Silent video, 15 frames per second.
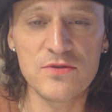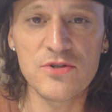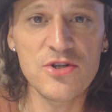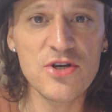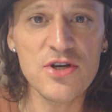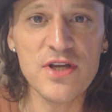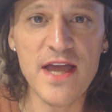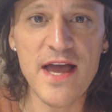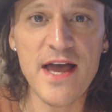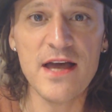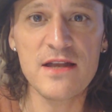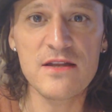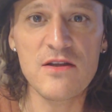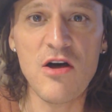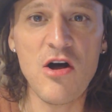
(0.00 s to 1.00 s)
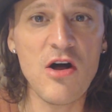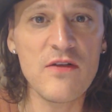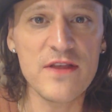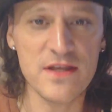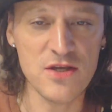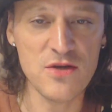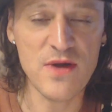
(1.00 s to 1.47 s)
look at
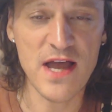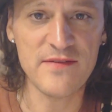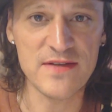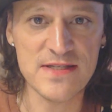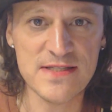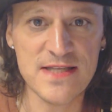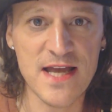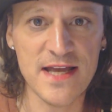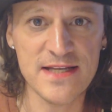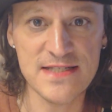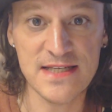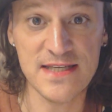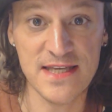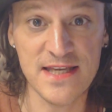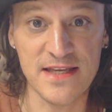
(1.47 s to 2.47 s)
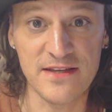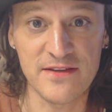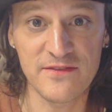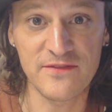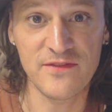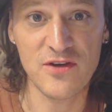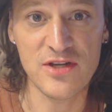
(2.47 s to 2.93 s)
all that you have inside to
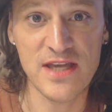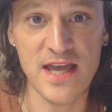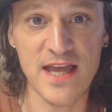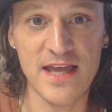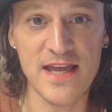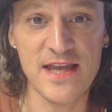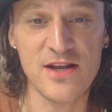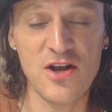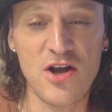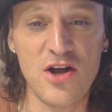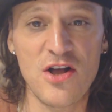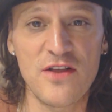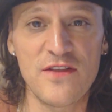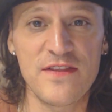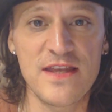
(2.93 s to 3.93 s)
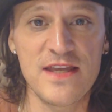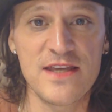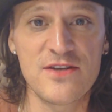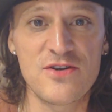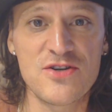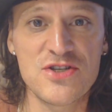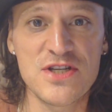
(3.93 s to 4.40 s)
give, okay, and all
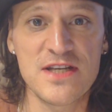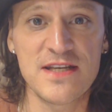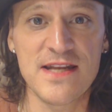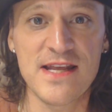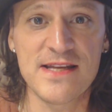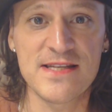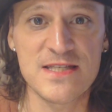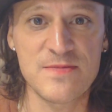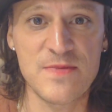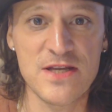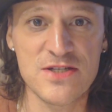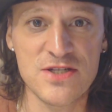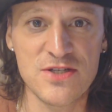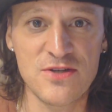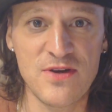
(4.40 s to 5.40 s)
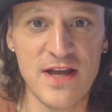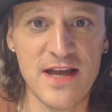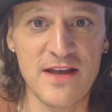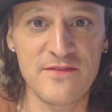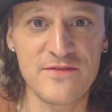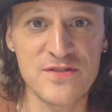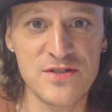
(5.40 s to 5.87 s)
the energy and anticipation you
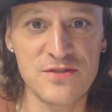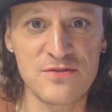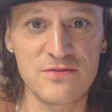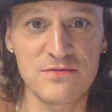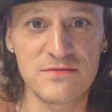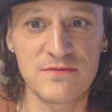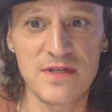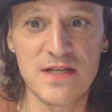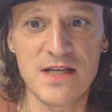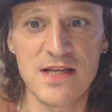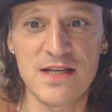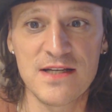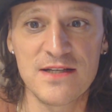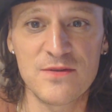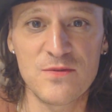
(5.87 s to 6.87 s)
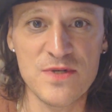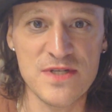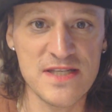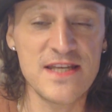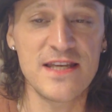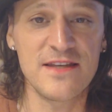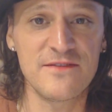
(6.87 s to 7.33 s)
have to
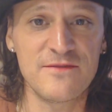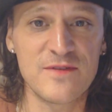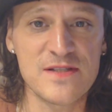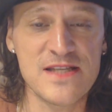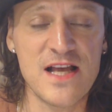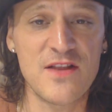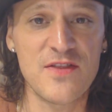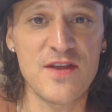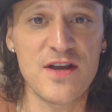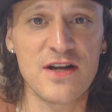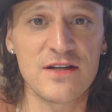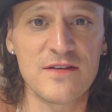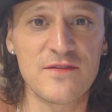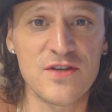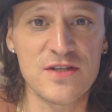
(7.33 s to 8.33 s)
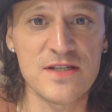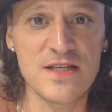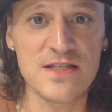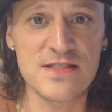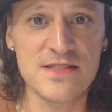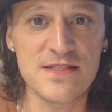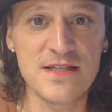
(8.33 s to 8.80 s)
receive what's out there of
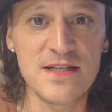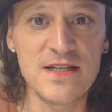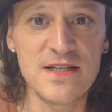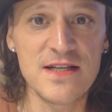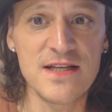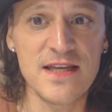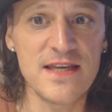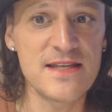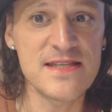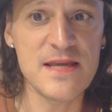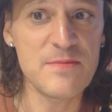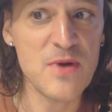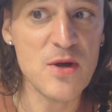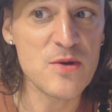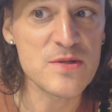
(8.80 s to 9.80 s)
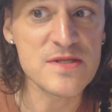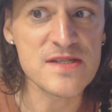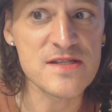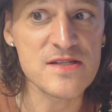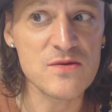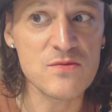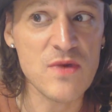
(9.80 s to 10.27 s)
goodness. It is a
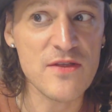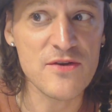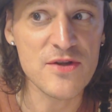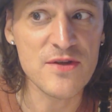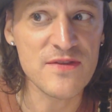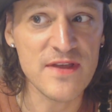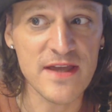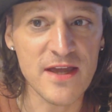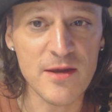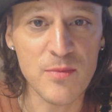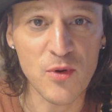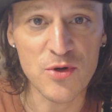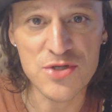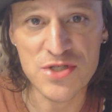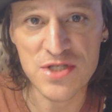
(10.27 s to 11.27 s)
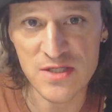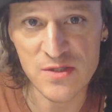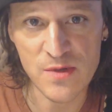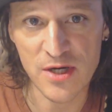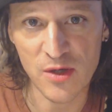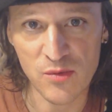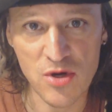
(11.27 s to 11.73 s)
post, whether you think abortion
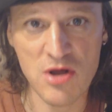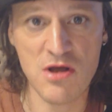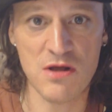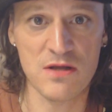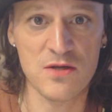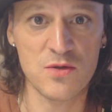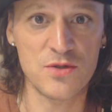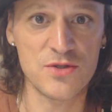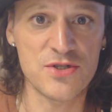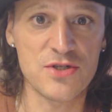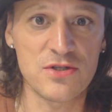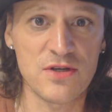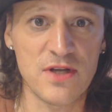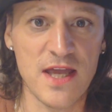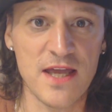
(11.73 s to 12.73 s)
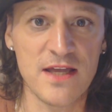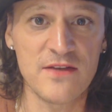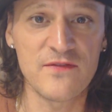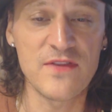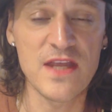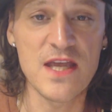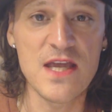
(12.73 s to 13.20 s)
is right or wrong culture,
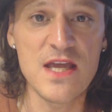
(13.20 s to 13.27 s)
okay?